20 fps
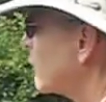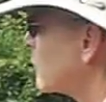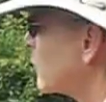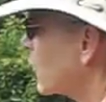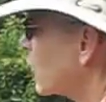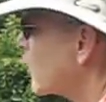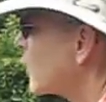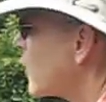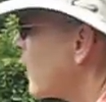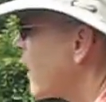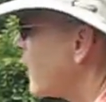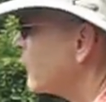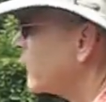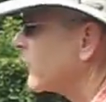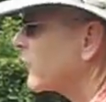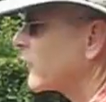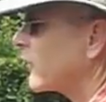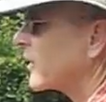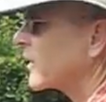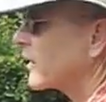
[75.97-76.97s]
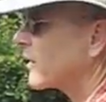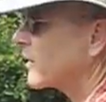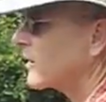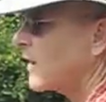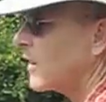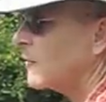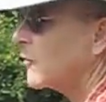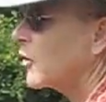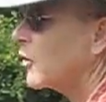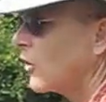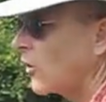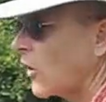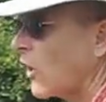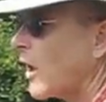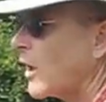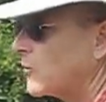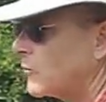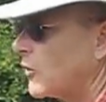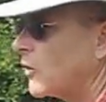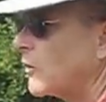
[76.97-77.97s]
a burn-off. It's like a chemical
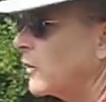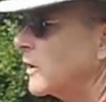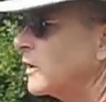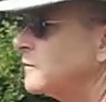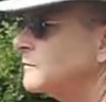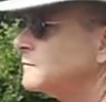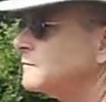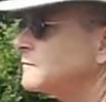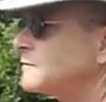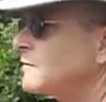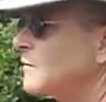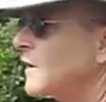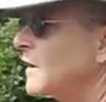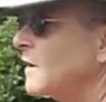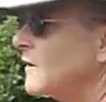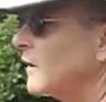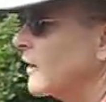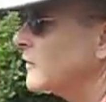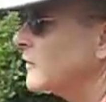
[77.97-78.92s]
lawnmower. It